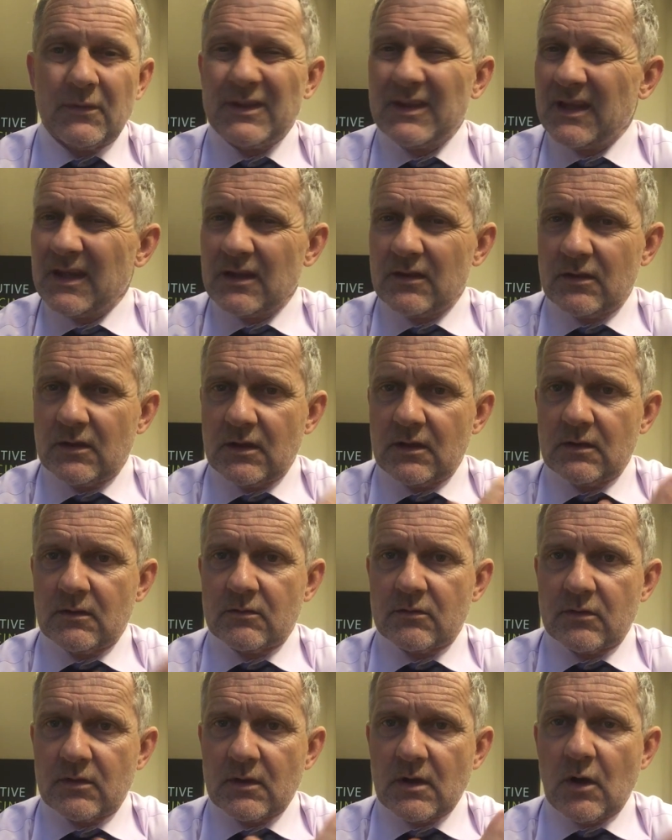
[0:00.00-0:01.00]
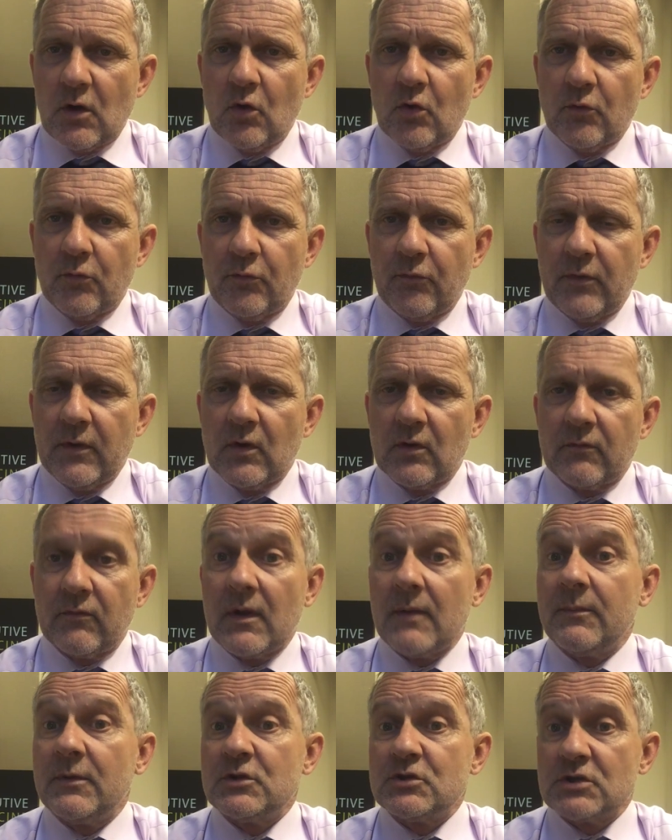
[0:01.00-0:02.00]
the whole field of
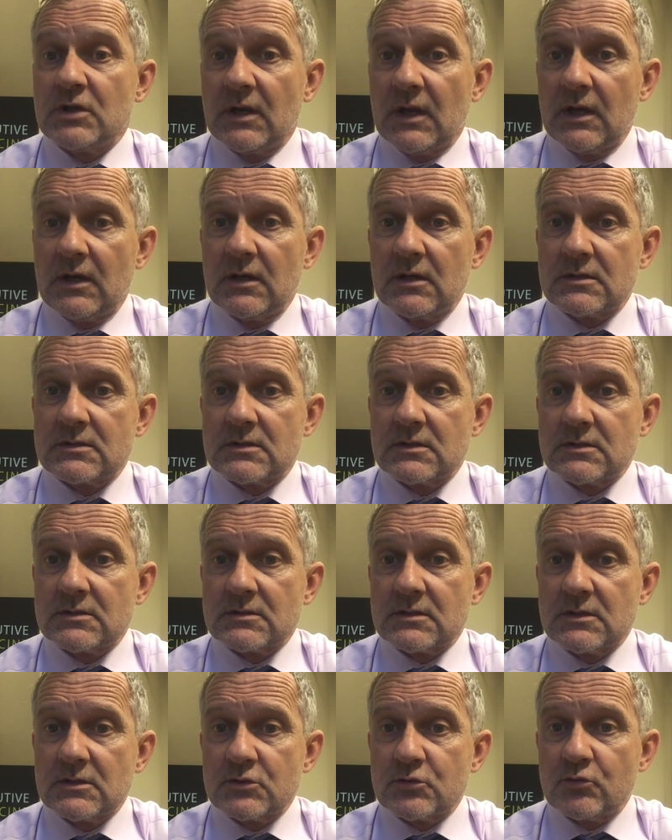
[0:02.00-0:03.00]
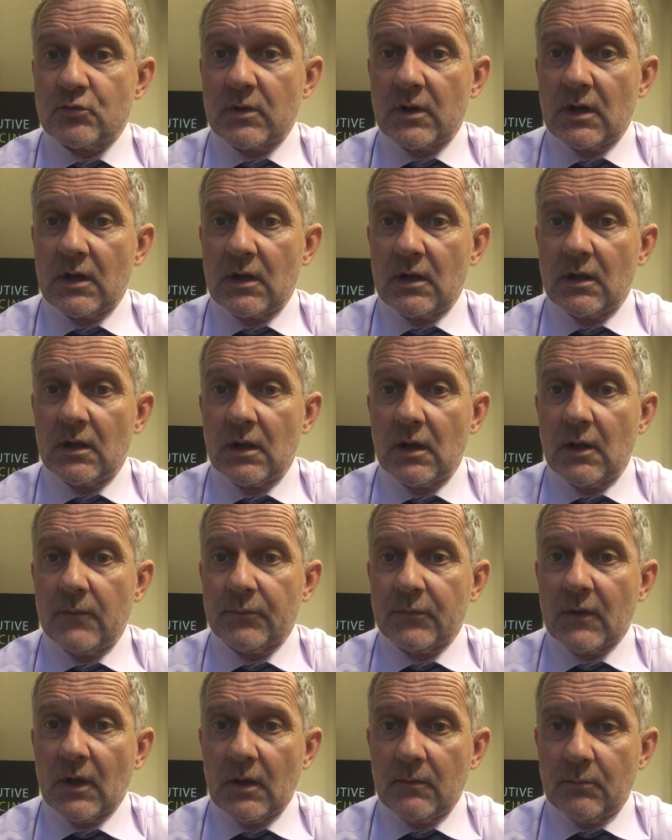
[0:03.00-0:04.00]
epigenetics is really
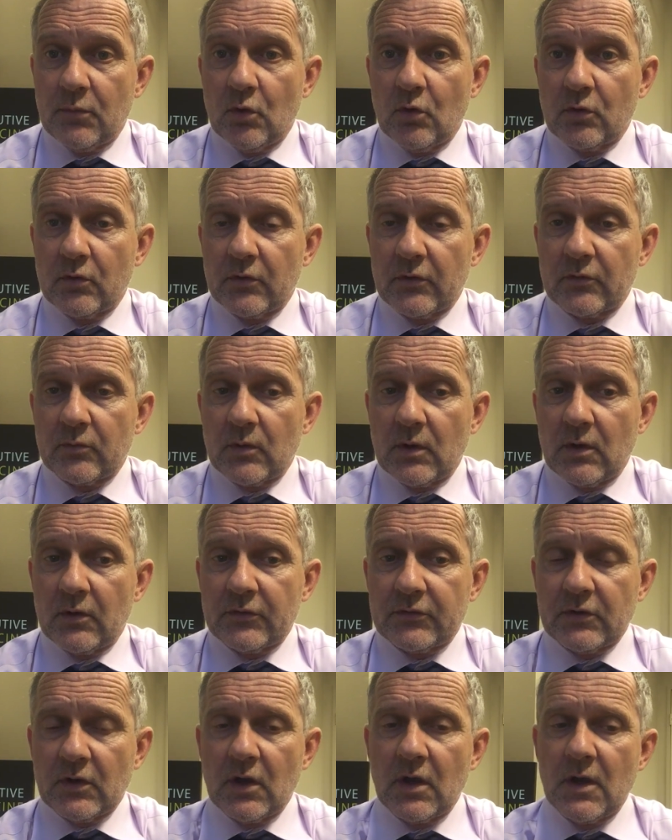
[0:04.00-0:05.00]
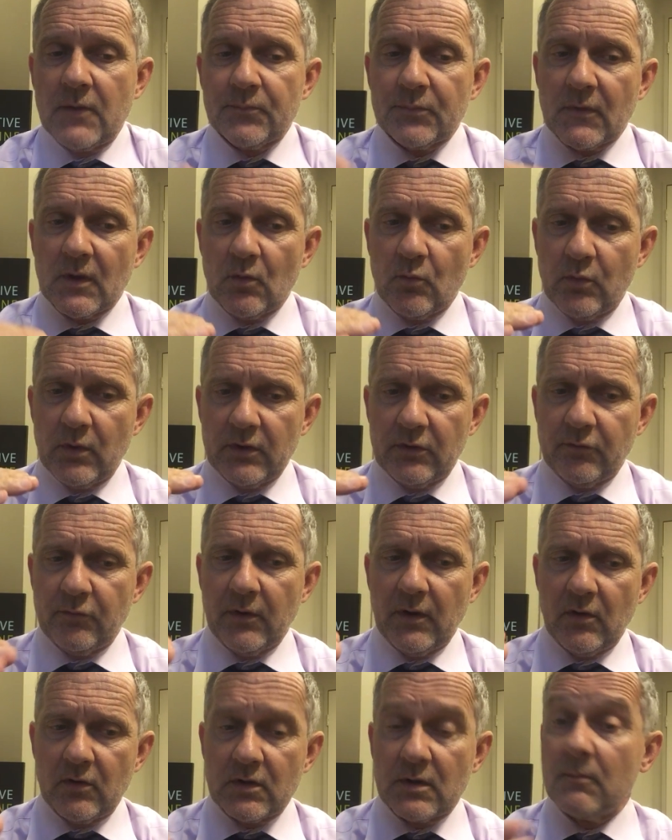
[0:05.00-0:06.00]
important as well. So with
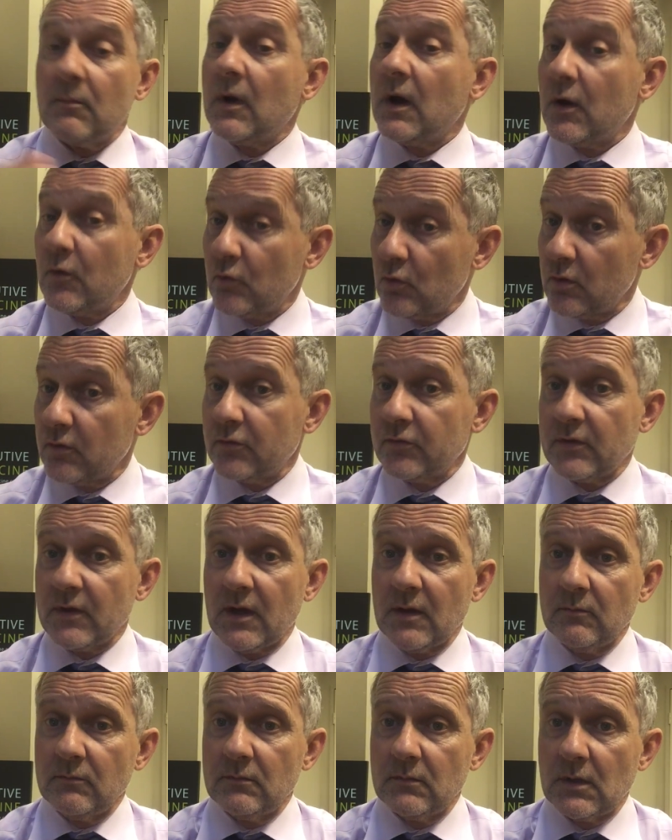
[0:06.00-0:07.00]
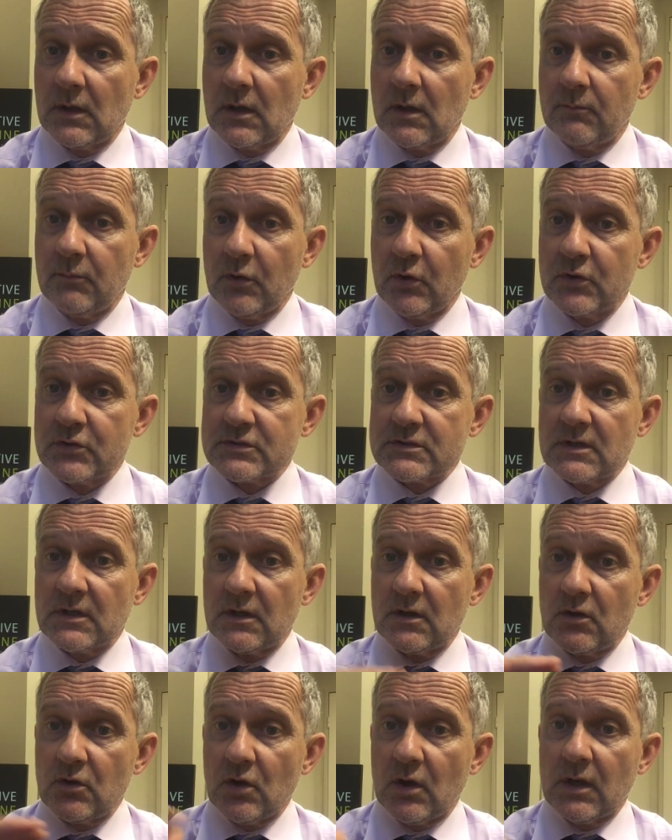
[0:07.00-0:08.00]
ferritin, my rule of thumb,
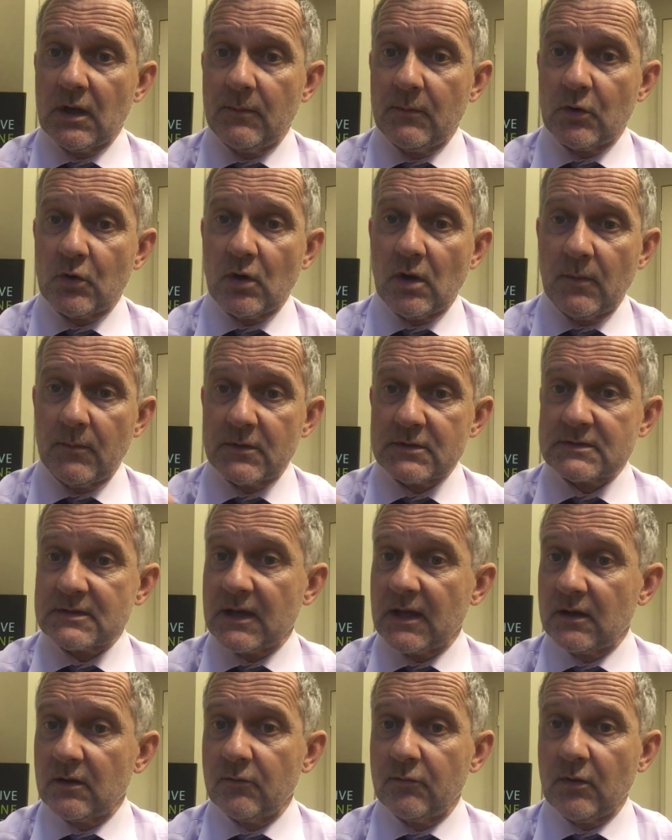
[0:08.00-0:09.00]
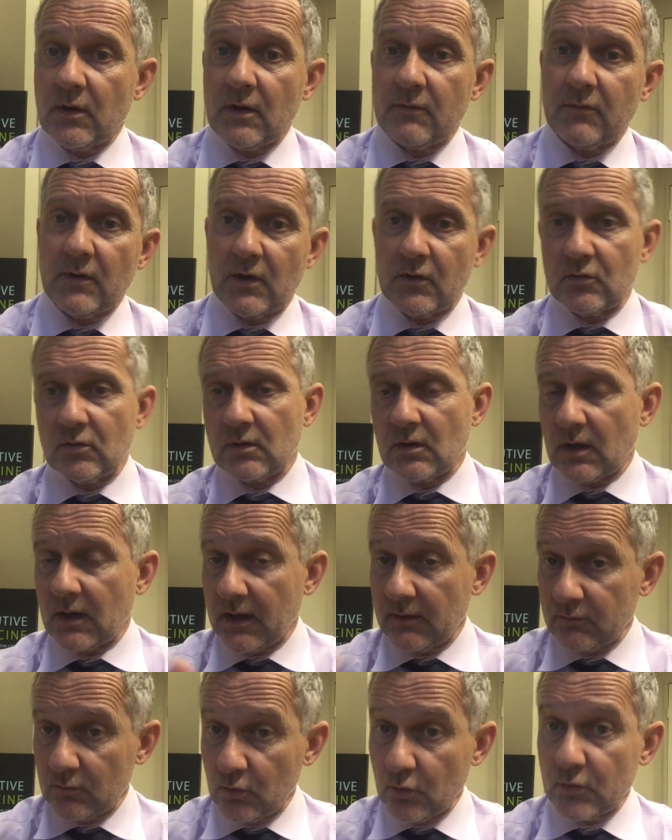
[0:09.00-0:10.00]
personally, not hemochromatosis under 500. I
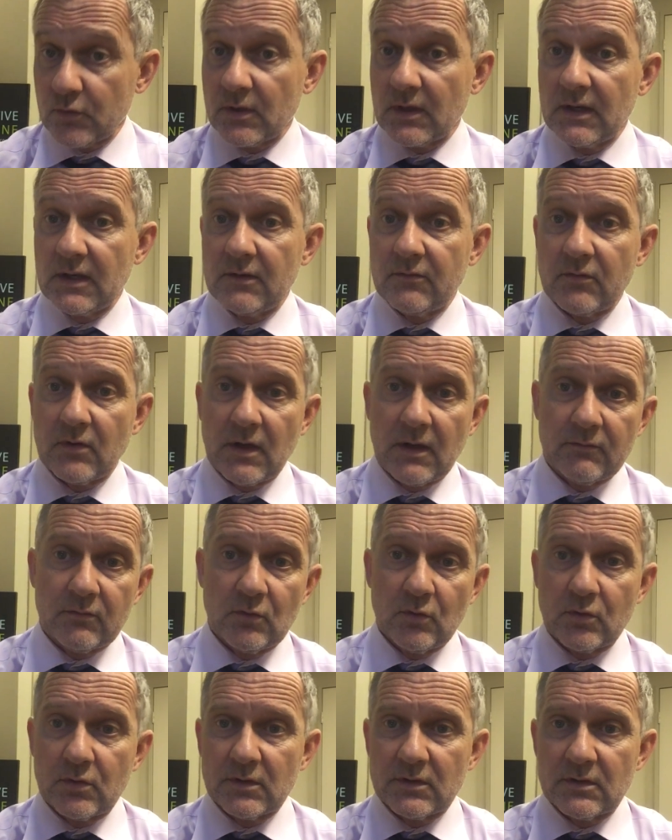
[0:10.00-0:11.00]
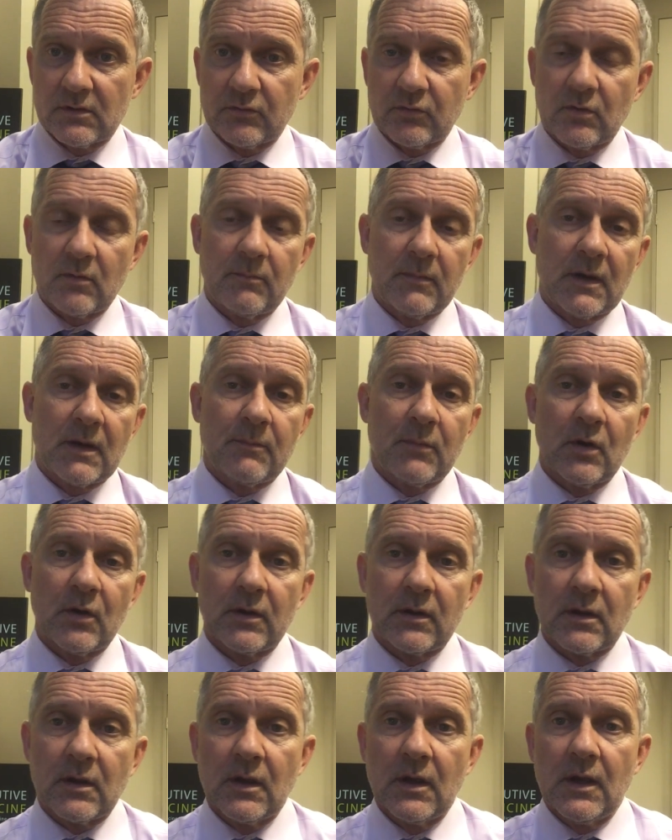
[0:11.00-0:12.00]
have a look at the liver, I have a look at the sort of
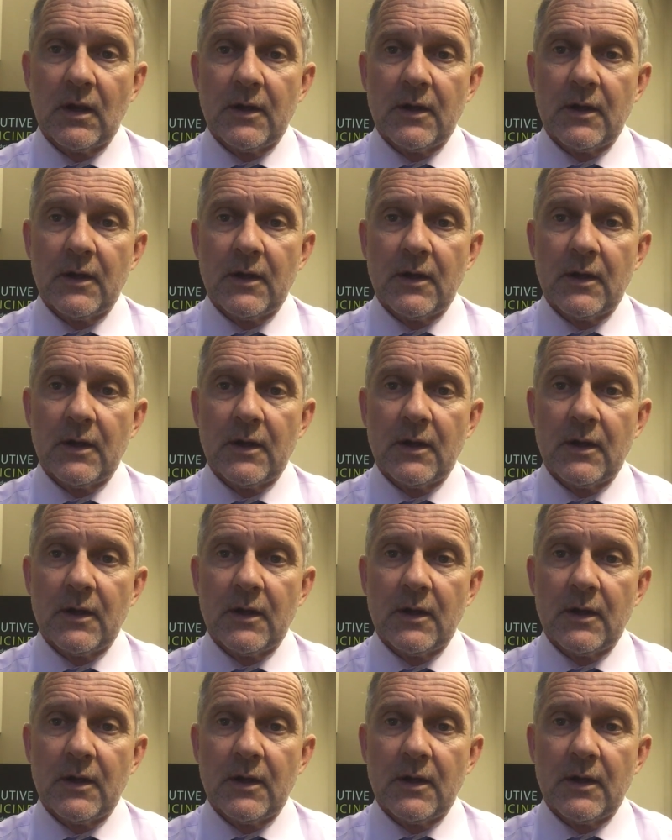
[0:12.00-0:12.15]
metabolic